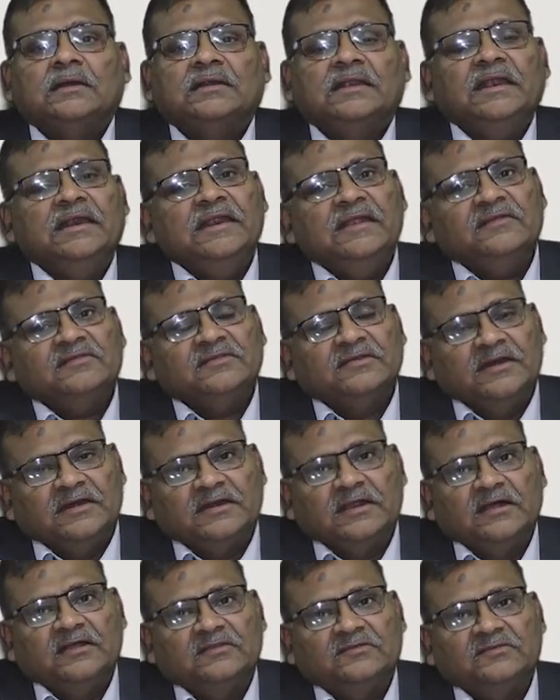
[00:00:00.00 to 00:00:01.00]
TDS
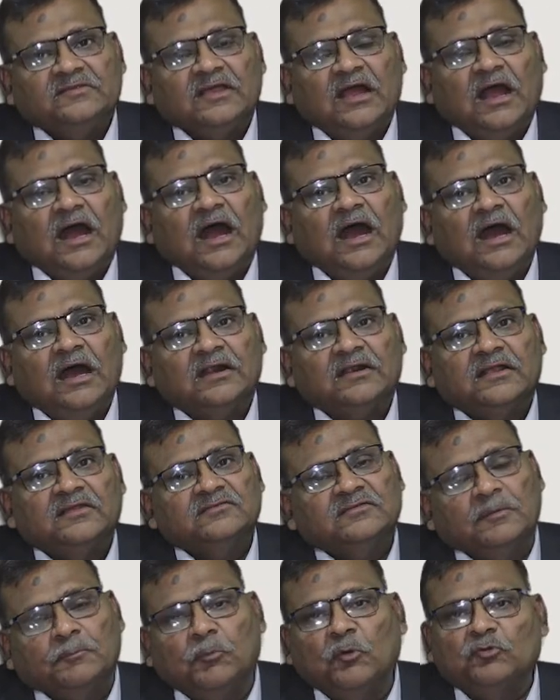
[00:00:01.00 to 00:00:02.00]
returns are
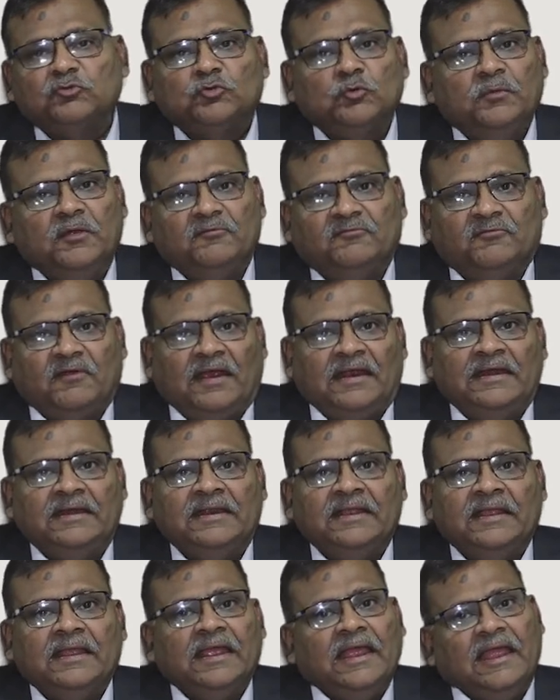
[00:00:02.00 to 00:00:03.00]
supposed to be
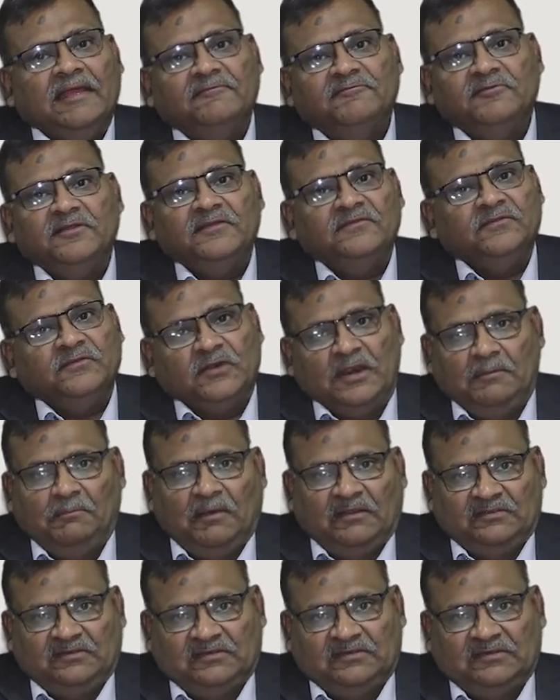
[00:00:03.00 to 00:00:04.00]
filed every 3
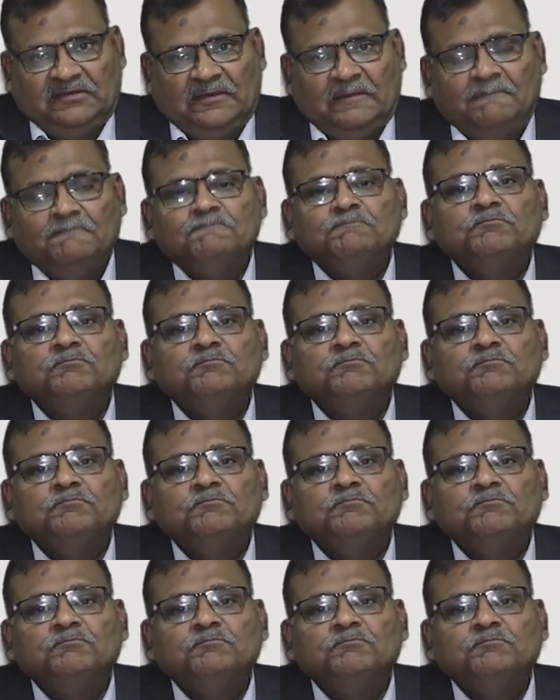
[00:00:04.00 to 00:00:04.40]
months.